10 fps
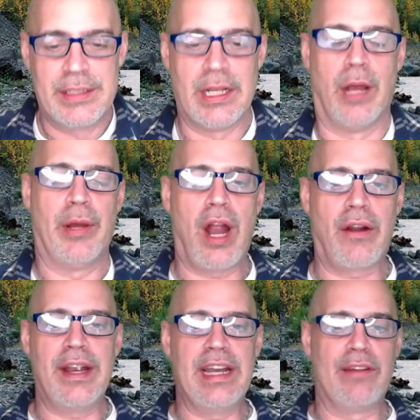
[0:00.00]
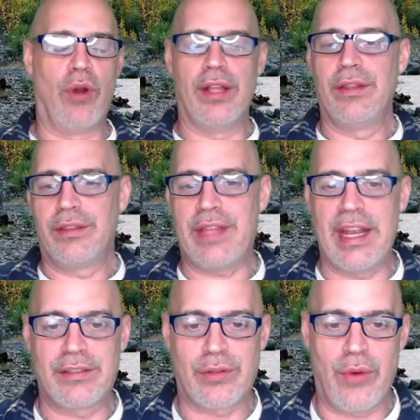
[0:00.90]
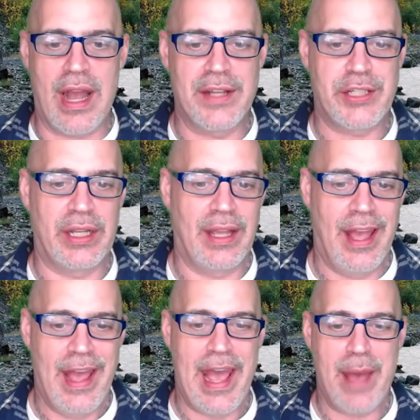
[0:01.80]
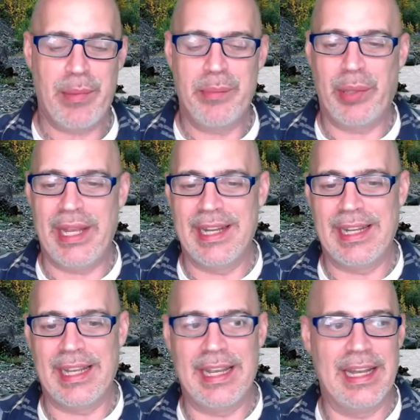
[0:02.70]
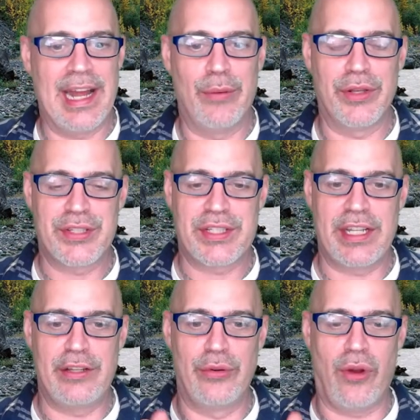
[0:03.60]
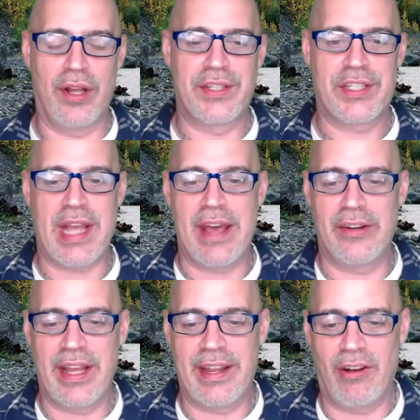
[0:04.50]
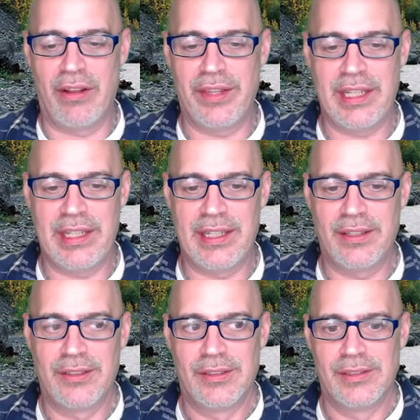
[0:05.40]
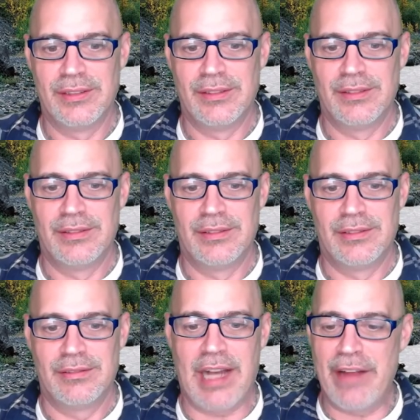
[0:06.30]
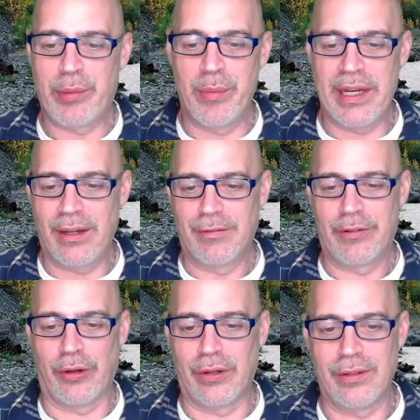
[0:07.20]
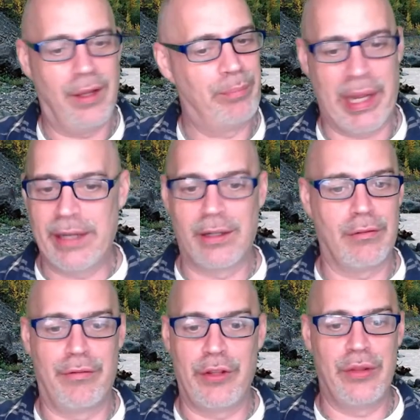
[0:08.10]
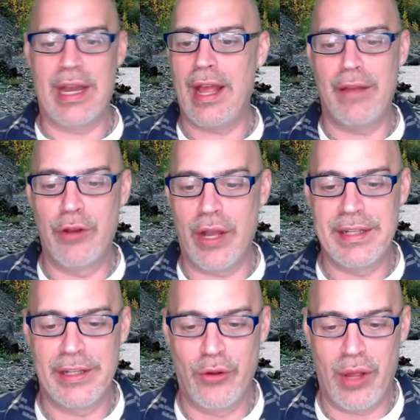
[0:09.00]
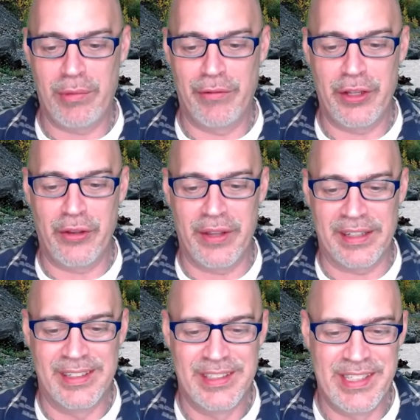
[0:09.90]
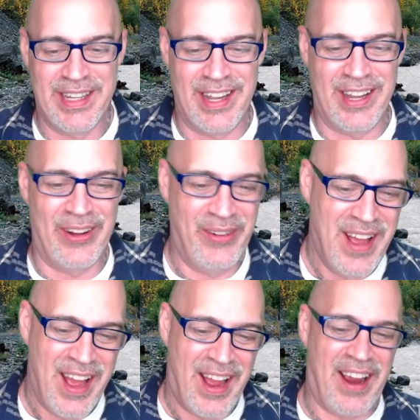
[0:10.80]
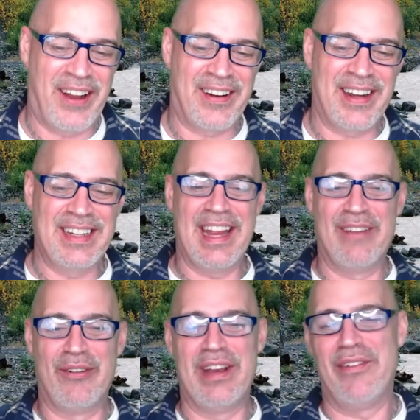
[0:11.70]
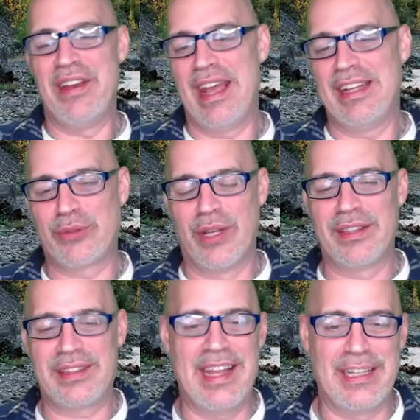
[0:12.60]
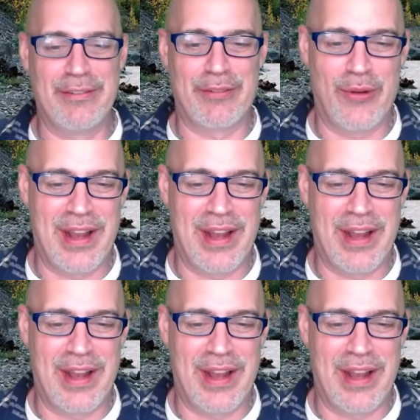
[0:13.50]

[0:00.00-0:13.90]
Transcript: all right, everyone. Thanks for watching. Happy panning. And I will see you on Saturday on the live premiere for a Paydirt review that I have no idea who I'm reviewing. So, all right. Everyone have a nice one. Thank you for